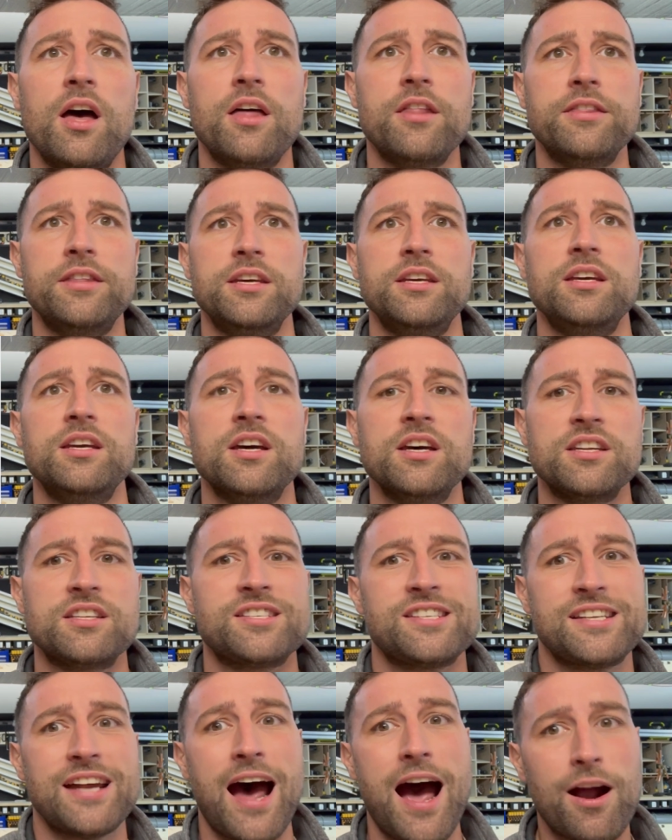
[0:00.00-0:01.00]
The
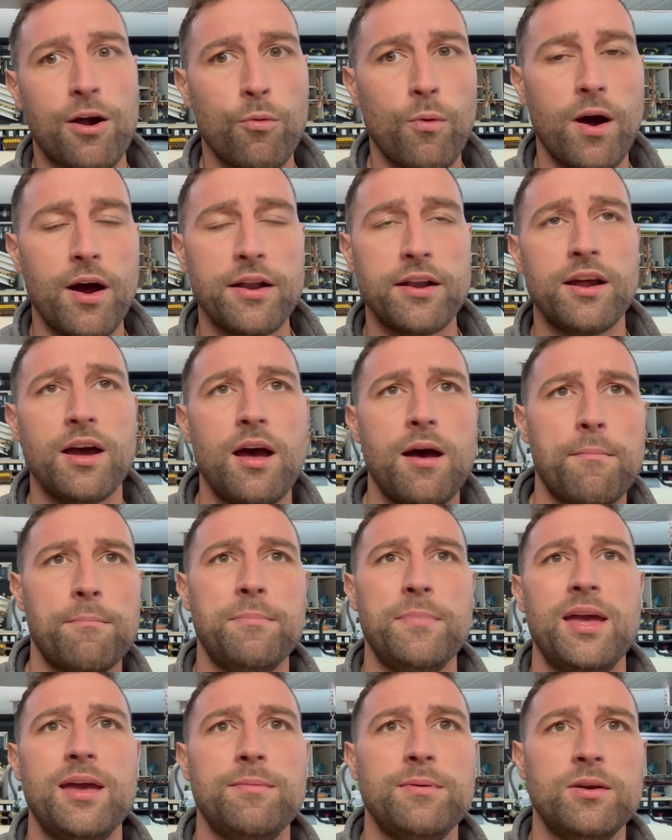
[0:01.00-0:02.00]
stock one,
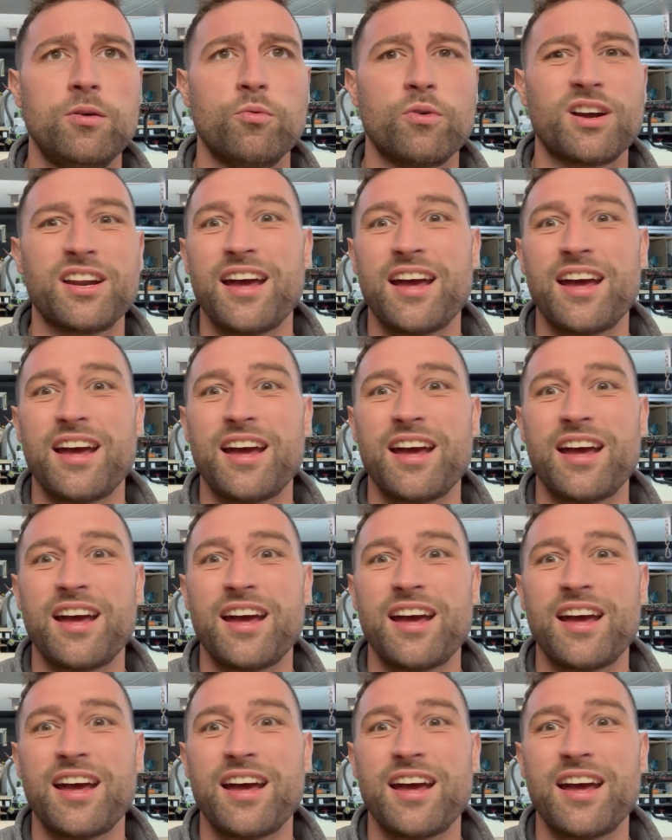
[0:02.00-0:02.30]
maybe we're